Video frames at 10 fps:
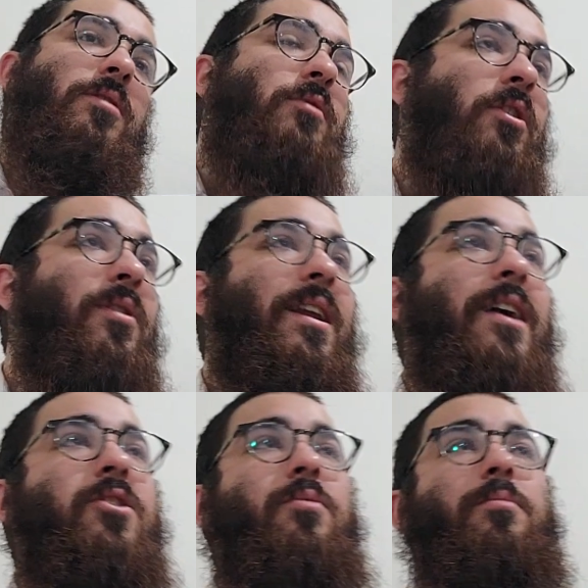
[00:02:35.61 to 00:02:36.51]
And we know that
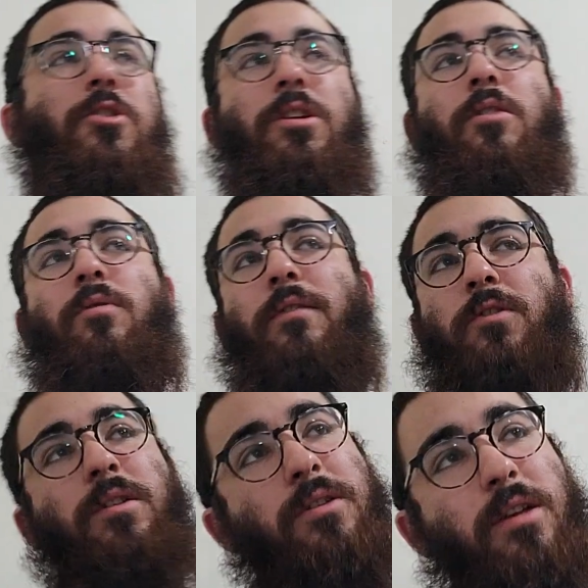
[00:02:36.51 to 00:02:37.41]
actually when Mashiach arrives
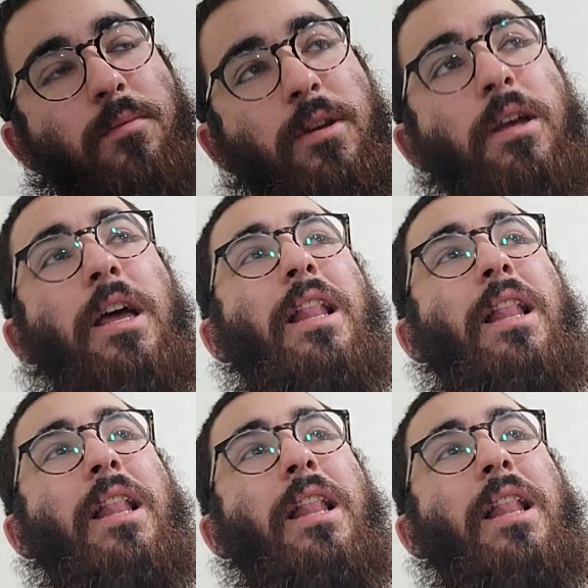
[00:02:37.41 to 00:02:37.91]
that there's going to be